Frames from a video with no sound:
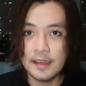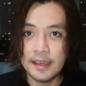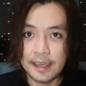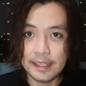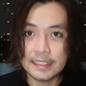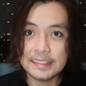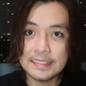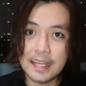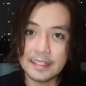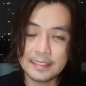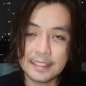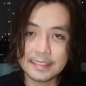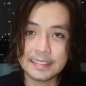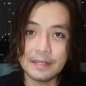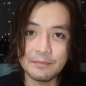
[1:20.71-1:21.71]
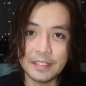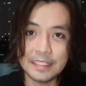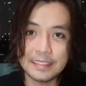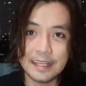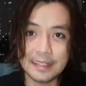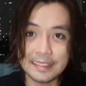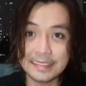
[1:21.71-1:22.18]
It is not just something
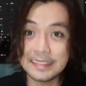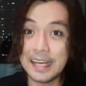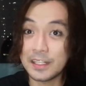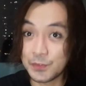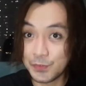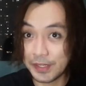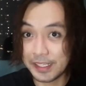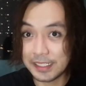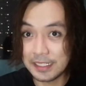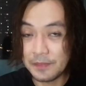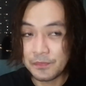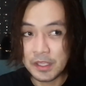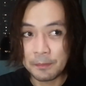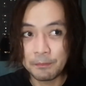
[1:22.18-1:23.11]
that is not real,